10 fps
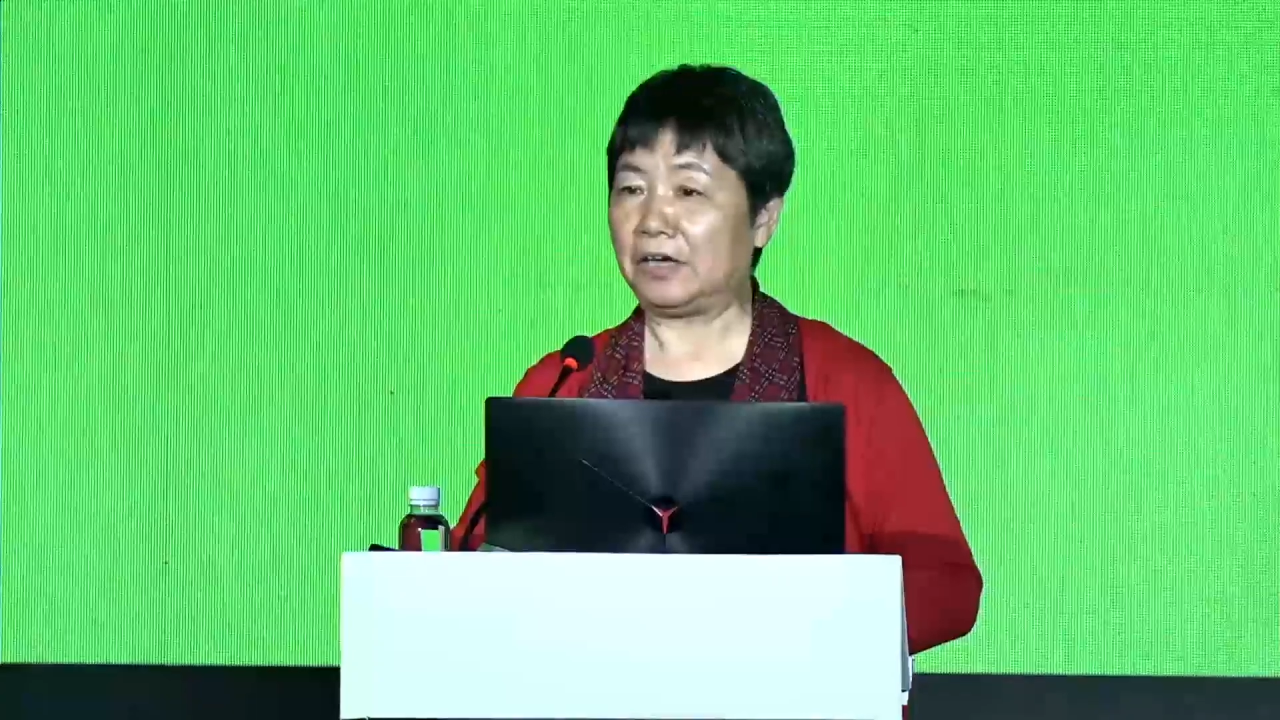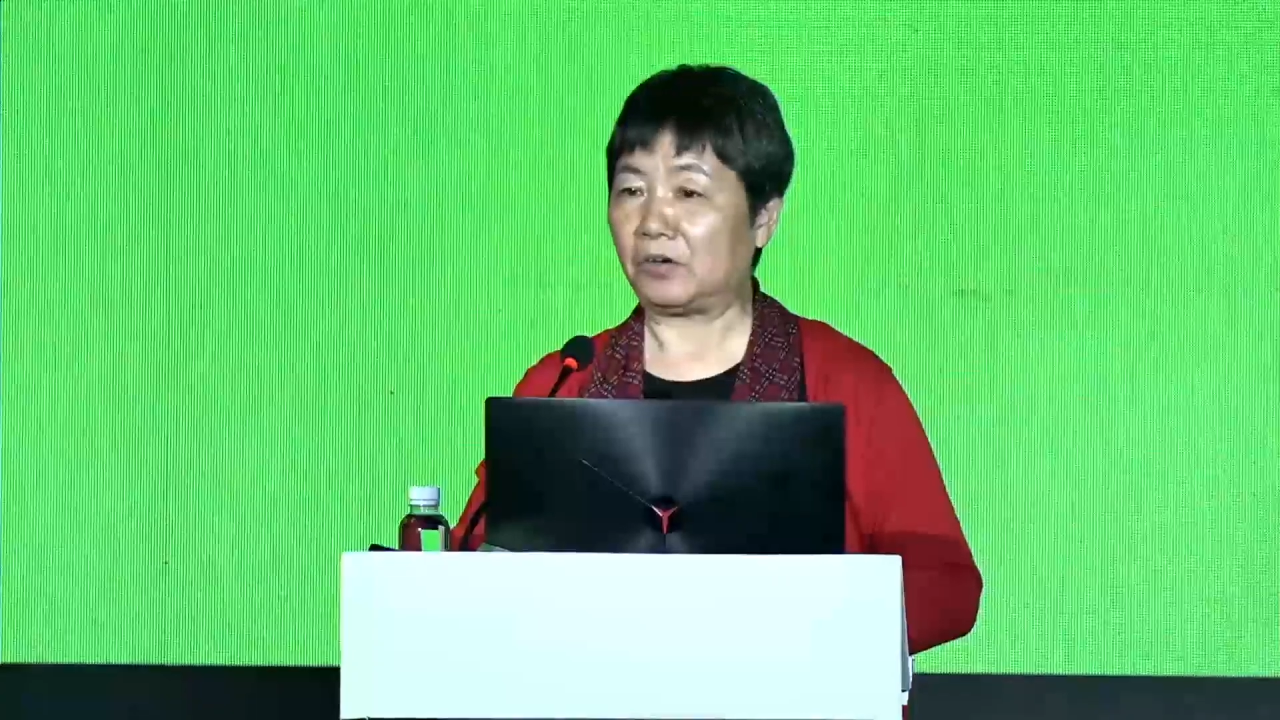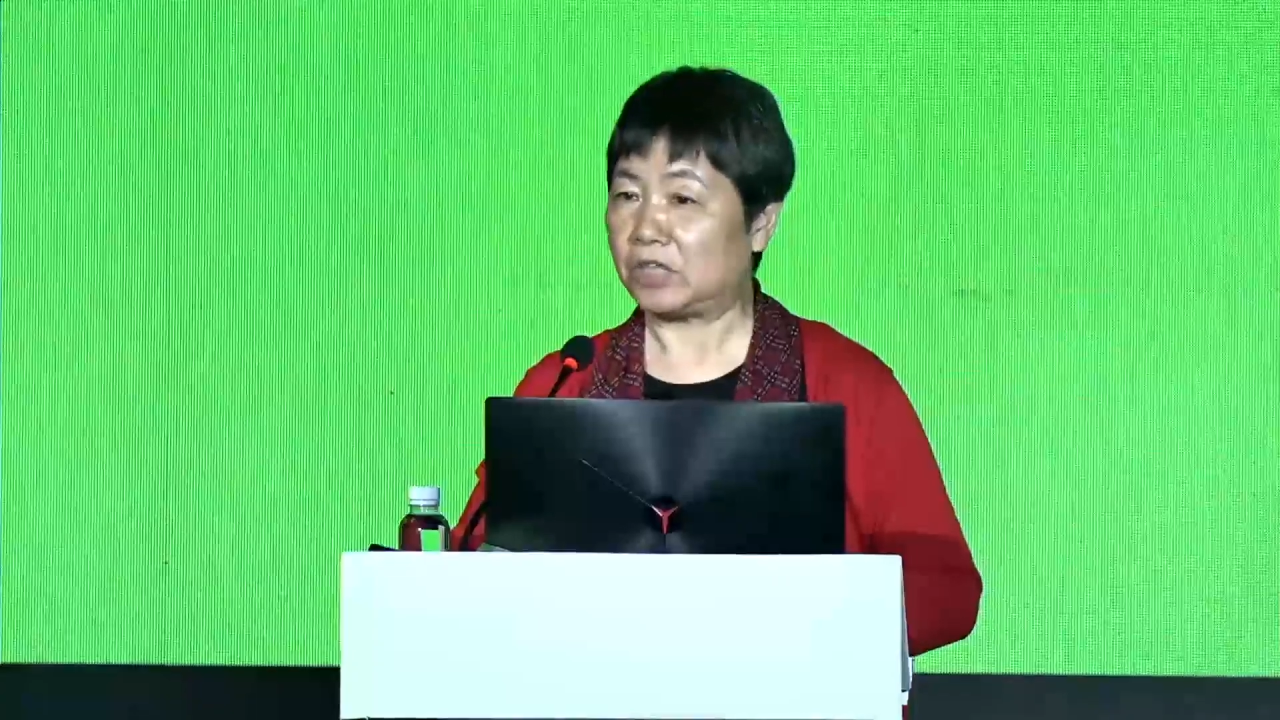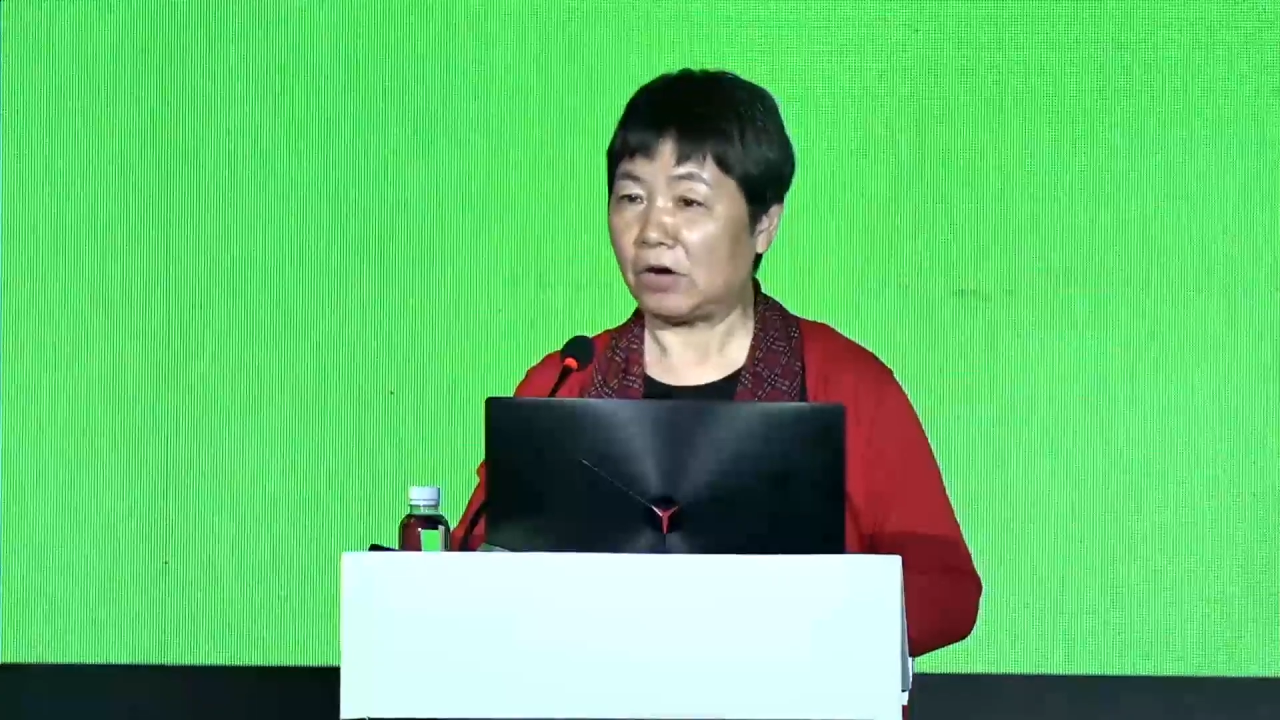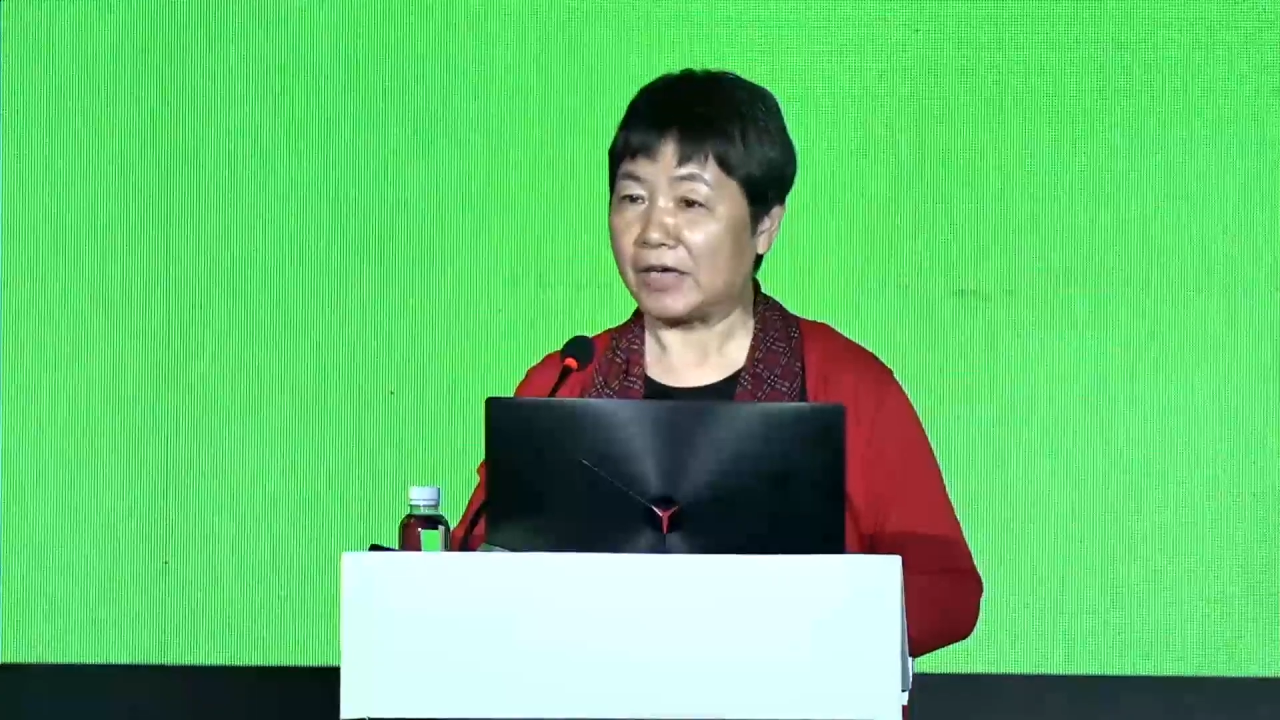
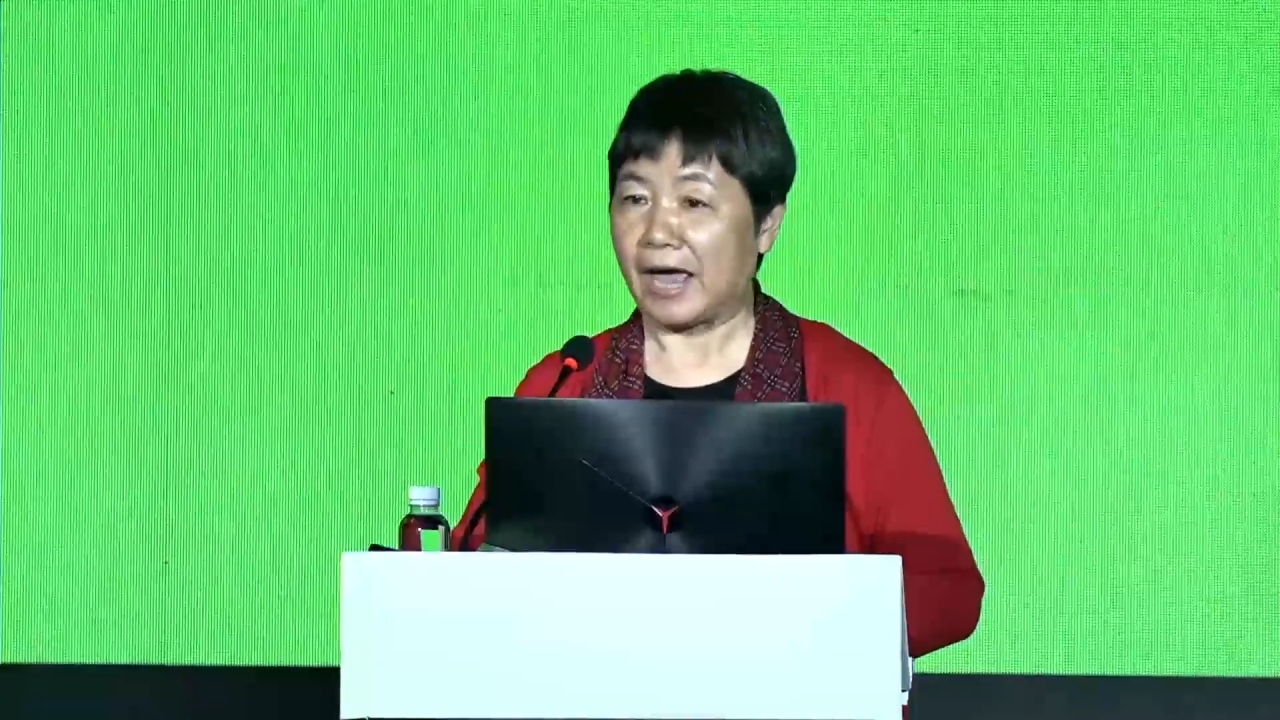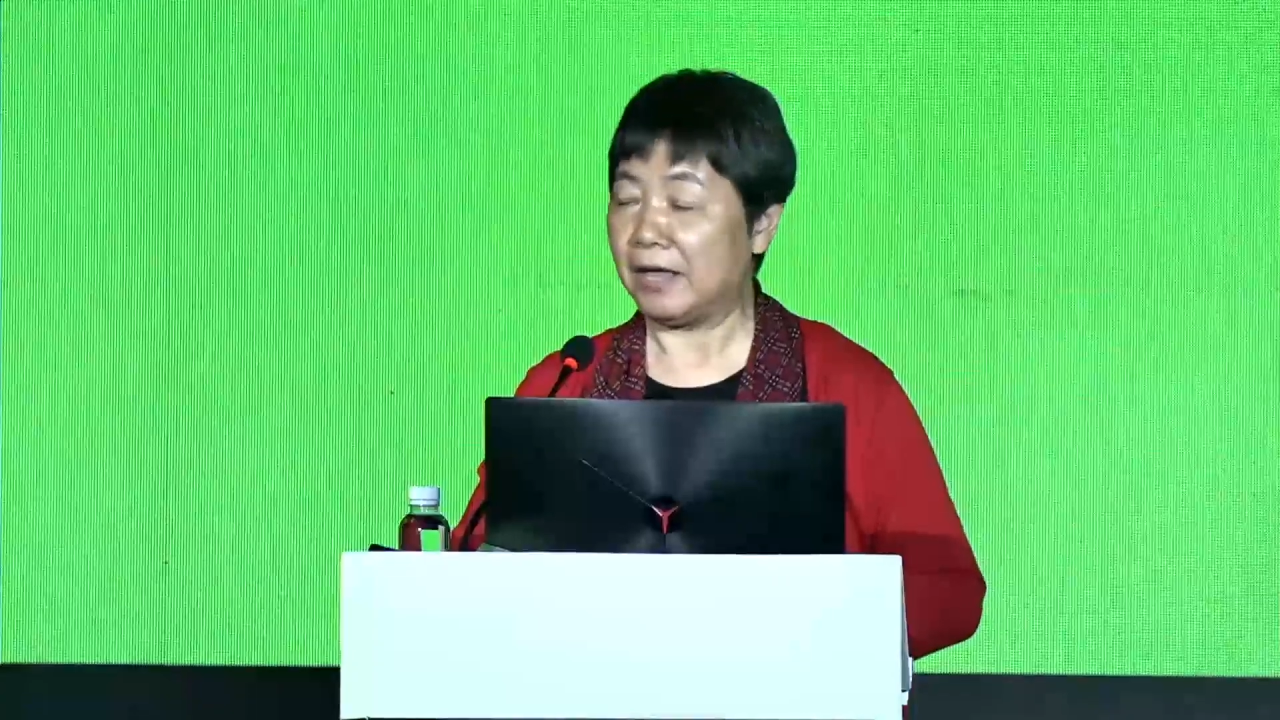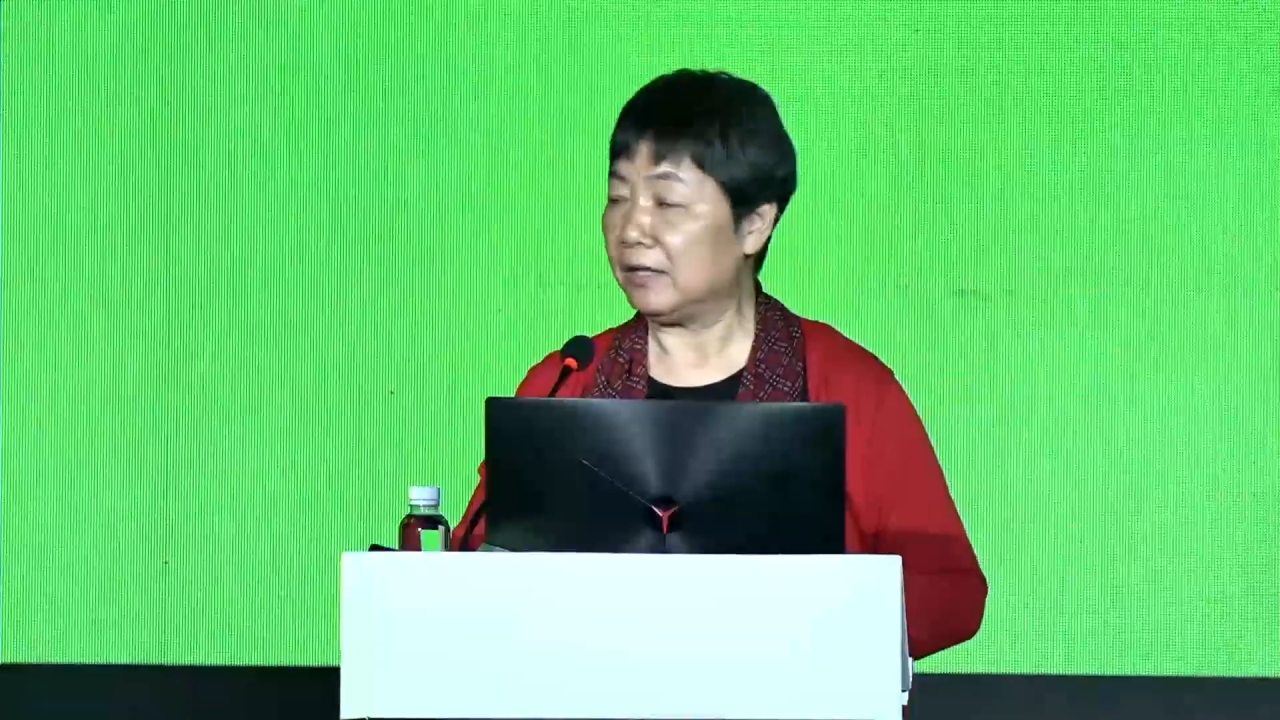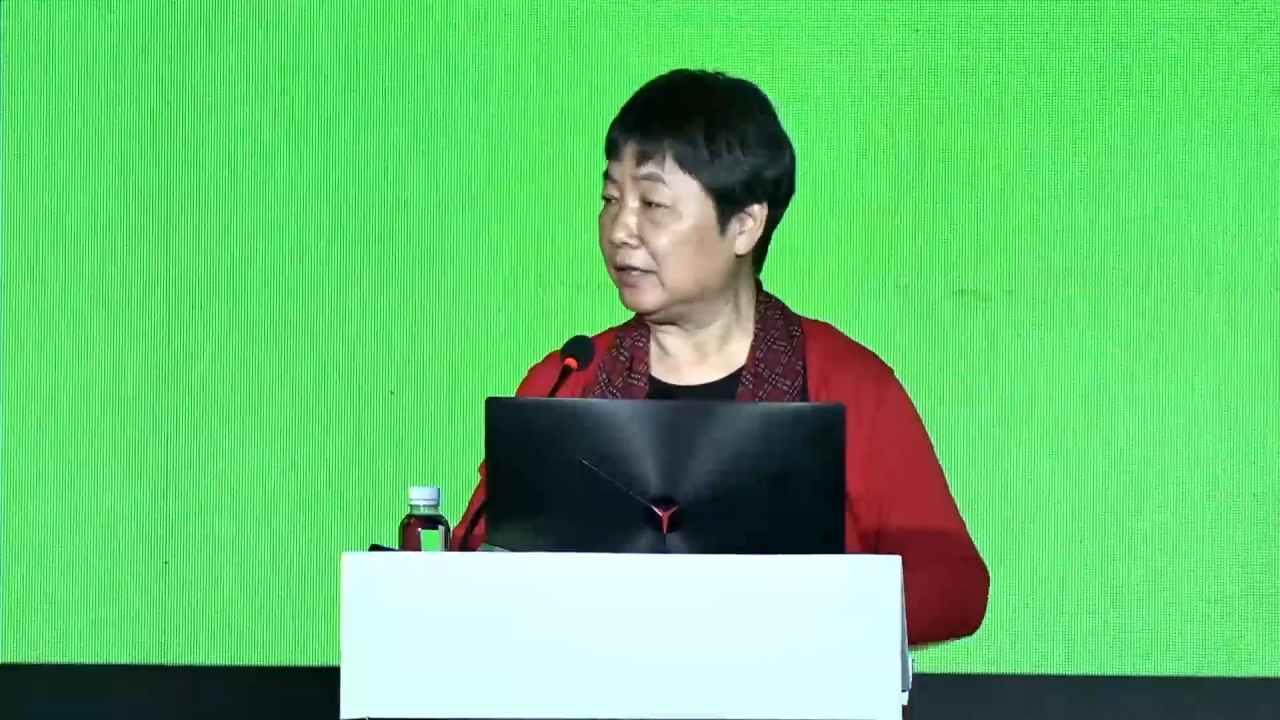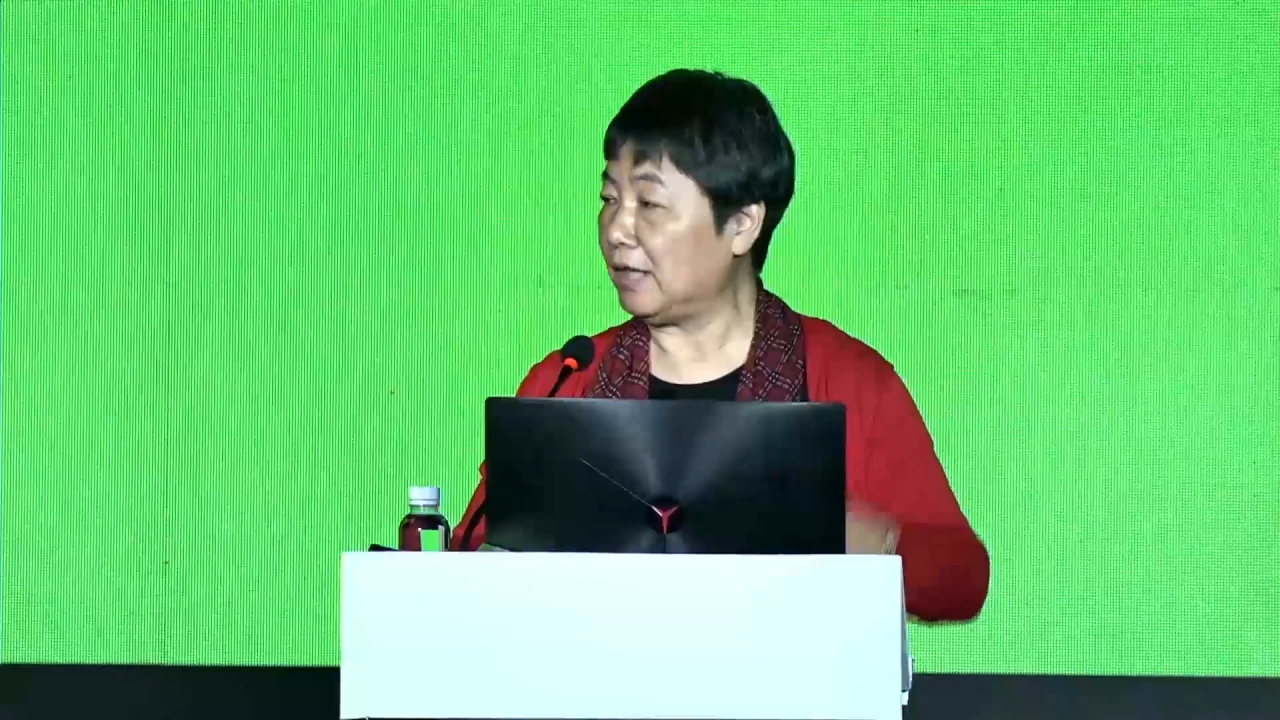
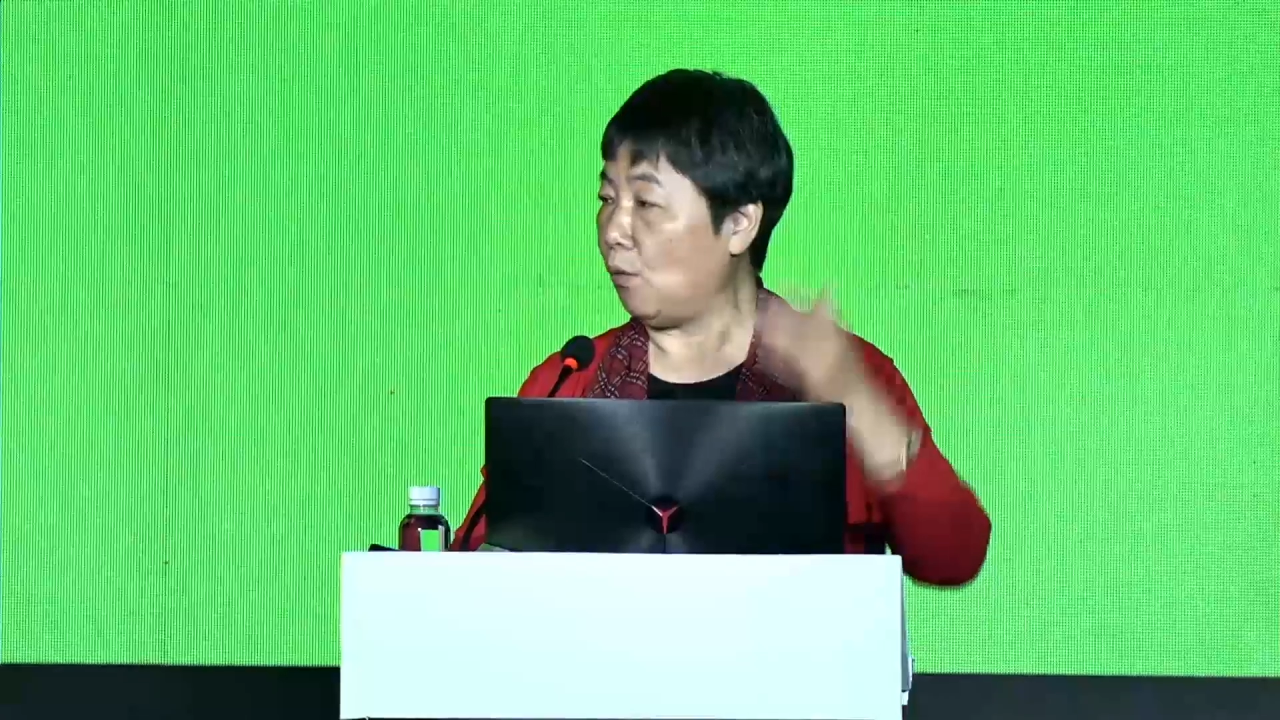studying